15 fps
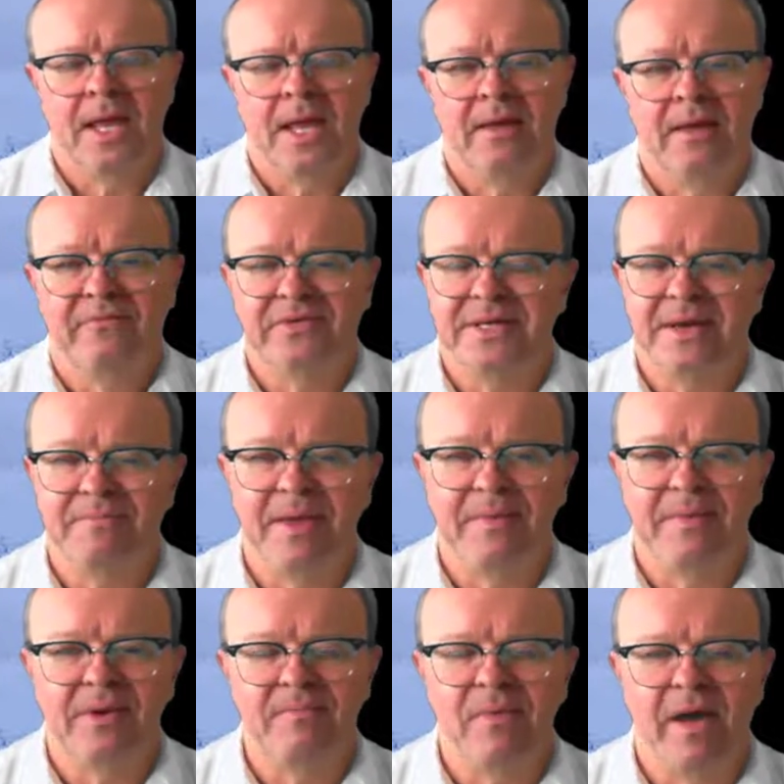And for some
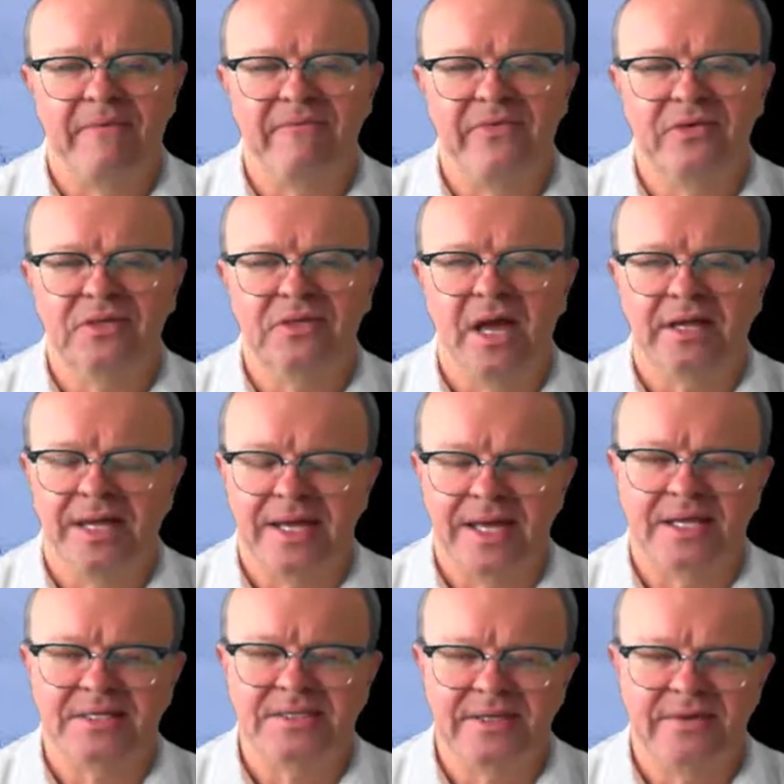people, it might feel like you
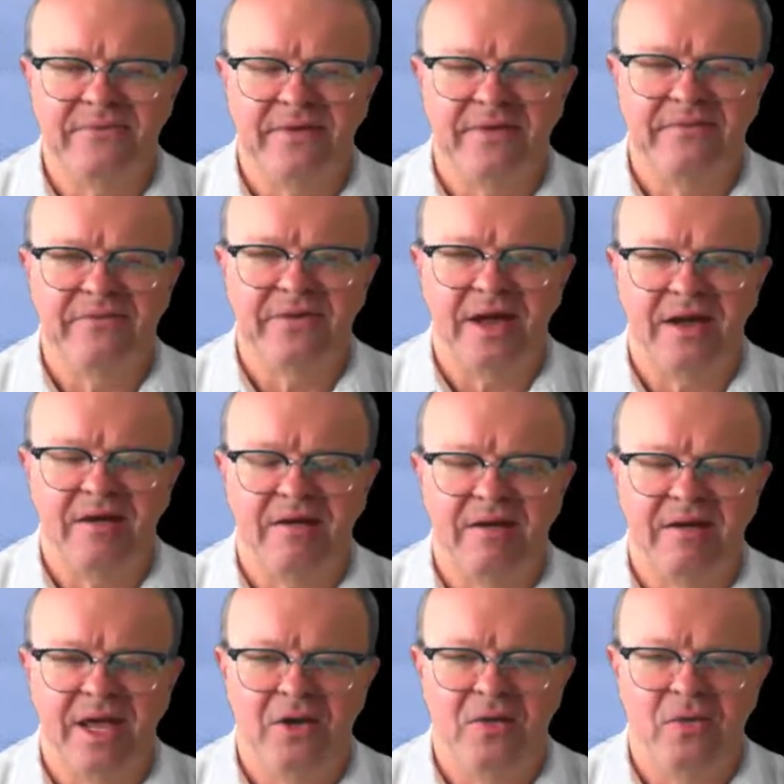can't see very far
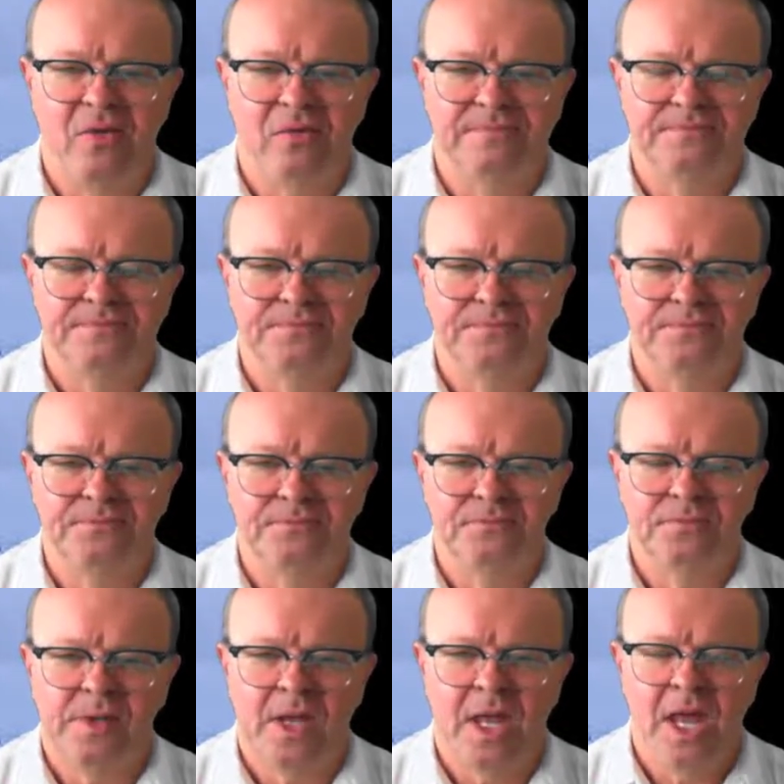at all.
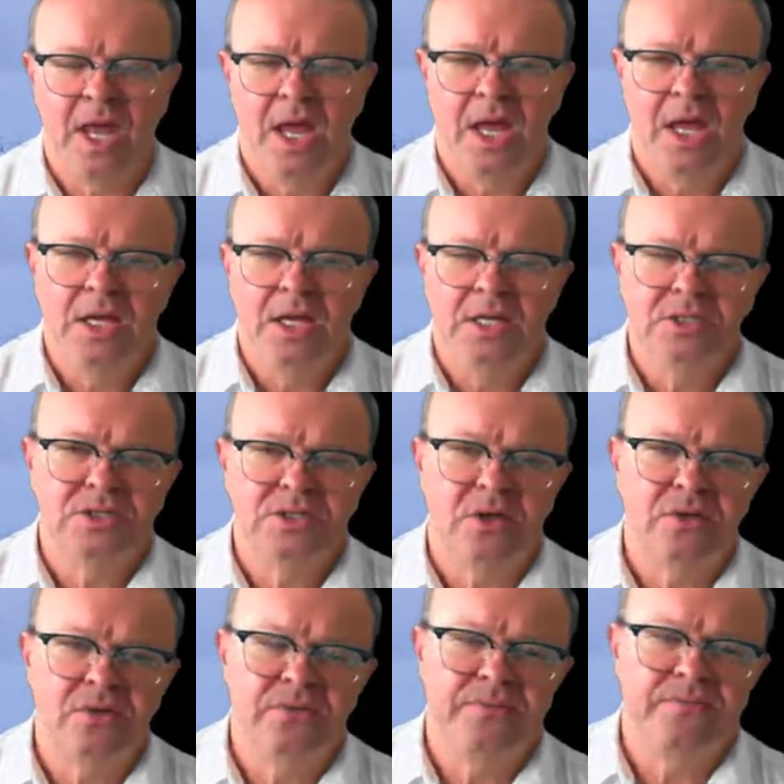
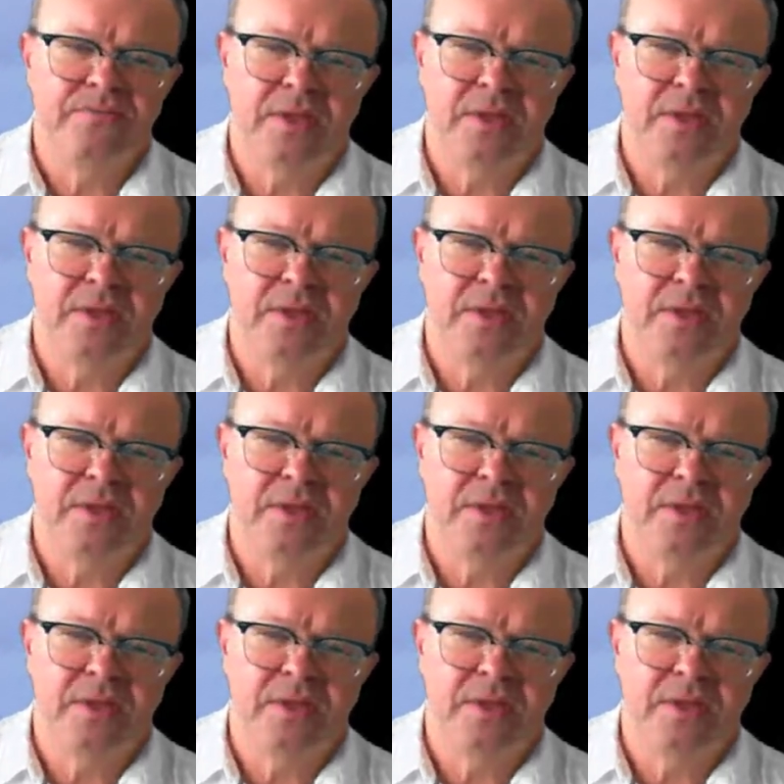So